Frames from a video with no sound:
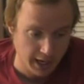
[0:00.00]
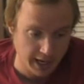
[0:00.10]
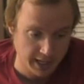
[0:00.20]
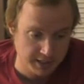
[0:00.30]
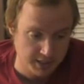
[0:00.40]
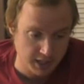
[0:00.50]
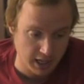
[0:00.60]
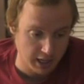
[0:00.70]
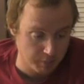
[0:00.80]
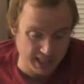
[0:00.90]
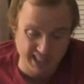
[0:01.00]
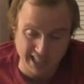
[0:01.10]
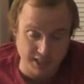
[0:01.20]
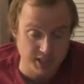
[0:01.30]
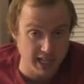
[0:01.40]
And, uh, but
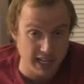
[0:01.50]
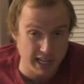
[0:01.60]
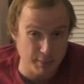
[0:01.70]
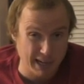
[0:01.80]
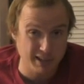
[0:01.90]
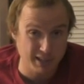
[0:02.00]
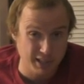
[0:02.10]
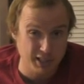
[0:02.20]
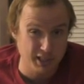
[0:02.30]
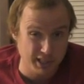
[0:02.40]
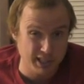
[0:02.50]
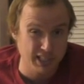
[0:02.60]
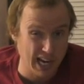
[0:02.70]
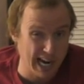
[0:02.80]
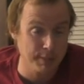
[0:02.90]
yeah, I'd say I ate about a good
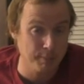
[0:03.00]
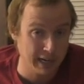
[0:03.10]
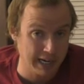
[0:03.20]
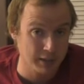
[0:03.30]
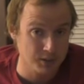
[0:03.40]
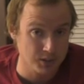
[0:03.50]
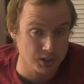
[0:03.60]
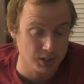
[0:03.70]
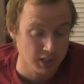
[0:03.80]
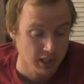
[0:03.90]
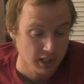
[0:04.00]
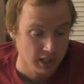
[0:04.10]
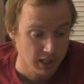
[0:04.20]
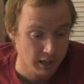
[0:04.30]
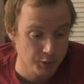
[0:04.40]
nine pounds
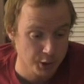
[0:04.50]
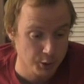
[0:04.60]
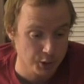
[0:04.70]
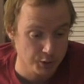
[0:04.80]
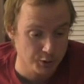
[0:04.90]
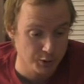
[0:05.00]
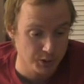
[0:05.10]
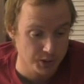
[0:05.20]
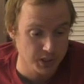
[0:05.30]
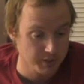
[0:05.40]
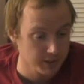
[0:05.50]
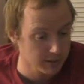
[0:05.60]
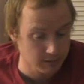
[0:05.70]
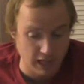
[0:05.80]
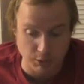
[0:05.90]
of Jewish food this
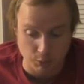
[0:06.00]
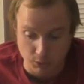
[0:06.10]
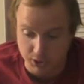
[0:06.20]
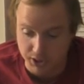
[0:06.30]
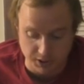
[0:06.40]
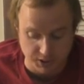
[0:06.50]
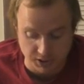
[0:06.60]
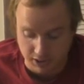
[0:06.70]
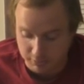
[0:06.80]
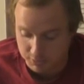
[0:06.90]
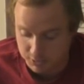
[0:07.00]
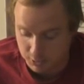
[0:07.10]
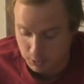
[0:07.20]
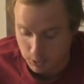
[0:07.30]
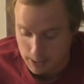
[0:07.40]
evening. A lot of really good stuff,
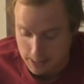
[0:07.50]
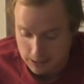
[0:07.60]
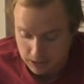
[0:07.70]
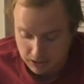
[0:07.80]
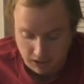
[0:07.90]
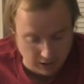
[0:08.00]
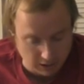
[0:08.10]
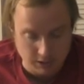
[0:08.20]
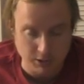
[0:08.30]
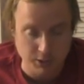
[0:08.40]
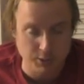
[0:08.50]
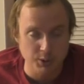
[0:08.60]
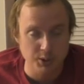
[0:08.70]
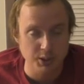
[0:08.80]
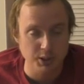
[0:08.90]
so... Uh, so
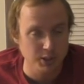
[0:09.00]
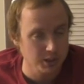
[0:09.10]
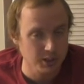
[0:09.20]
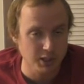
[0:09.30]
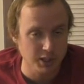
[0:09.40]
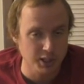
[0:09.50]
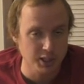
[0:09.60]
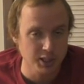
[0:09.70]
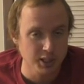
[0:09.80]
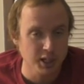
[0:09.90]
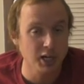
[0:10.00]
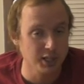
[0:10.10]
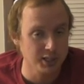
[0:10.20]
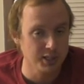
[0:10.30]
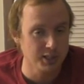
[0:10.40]
was a, a good, a
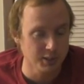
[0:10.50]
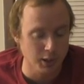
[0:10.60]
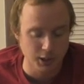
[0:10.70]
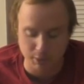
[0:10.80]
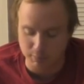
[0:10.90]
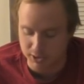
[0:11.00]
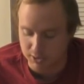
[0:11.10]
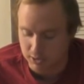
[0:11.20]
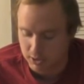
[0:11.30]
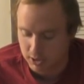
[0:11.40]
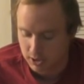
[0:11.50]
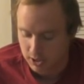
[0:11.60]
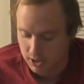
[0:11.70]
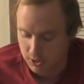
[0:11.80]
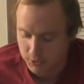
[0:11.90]
good, a good meal.
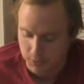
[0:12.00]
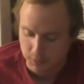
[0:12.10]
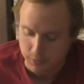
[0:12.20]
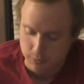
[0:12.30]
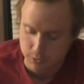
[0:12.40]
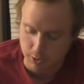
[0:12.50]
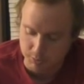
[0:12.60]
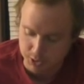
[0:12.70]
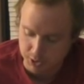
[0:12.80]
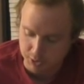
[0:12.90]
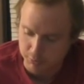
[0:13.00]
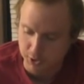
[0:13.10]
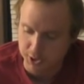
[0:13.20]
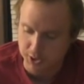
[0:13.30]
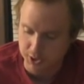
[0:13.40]
So I'm just going to
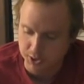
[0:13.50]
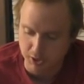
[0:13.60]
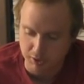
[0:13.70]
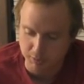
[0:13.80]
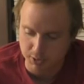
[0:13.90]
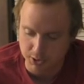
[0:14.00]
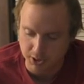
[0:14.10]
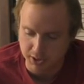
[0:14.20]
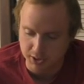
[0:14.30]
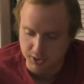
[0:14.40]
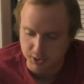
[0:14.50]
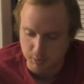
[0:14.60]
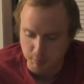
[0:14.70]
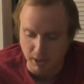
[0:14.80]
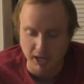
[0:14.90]
finish things off by drinking
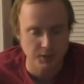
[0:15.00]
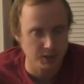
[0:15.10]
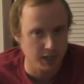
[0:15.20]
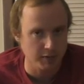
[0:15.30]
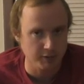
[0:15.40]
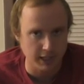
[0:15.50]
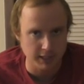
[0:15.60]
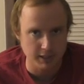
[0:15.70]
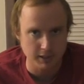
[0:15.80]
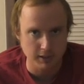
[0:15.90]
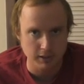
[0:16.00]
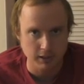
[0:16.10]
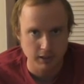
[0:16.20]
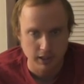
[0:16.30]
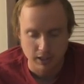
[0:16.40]
this Mazel Tov Cocktail.
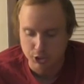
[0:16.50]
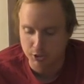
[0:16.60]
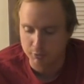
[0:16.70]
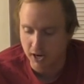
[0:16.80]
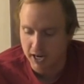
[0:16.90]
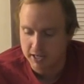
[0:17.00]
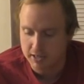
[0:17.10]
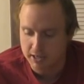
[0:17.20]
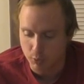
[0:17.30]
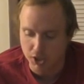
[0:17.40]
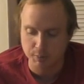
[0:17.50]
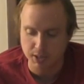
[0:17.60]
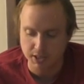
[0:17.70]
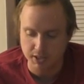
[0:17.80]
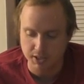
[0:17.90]
You can find the
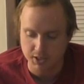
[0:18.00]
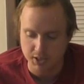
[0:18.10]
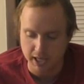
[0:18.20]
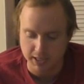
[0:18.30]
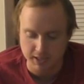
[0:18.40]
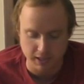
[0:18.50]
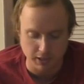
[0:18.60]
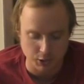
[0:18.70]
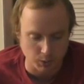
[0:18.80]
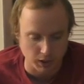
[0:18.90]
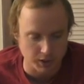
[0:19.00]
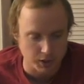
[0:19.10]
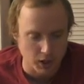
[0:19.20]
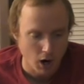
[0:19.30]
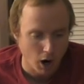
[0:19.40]
recipe to this cocktail as well
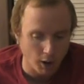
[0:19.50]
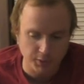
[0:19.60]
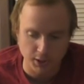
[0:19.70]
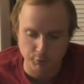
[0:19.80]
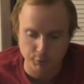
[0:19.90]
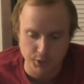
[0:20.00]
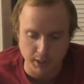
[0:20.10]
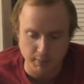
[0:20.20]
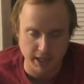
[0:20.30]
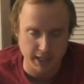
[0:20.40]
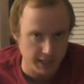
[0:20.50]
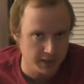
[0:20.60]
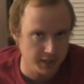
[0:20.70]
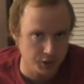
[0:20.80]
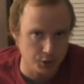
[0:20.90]
as all the other foods I made
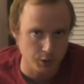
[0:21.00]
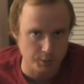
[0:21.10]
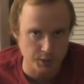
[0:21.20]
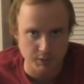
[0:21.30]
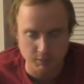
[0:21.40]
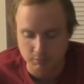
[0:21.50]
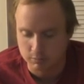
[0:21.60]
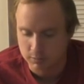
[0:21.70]
in the description.